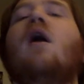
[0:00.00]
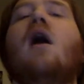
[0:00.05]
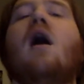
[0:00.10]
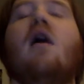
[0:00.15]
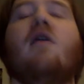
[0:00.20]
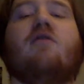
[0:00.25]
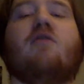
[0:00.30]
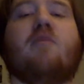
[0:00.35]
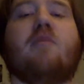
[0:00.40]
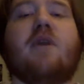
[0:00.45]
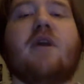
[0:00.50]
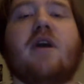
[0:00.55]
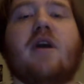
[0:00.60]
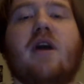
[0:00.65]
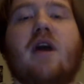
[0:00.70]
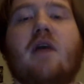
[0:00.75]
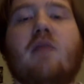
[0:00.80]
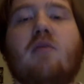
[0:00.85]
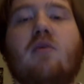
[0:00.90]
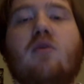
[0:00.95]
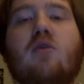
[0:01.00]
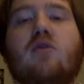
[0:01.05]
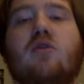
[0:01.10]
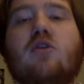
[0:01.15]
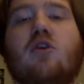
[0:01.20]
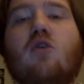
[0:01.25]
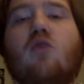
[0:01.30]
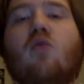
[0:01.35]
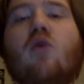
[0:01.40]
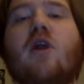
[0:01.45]
uh, for being able
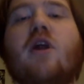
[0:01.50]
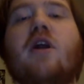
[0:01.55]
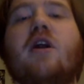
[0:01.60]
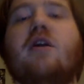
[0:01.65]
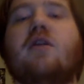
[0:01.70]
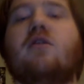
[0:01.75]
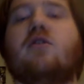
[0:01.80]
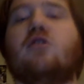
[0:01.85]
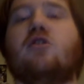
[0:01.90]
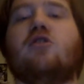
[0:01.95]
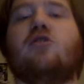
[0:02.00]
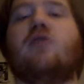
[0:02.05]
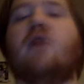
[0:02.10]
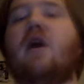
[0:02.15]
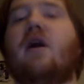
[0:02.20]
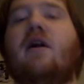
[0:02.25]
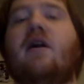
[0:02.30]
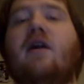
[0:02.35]
to win it in the shootout.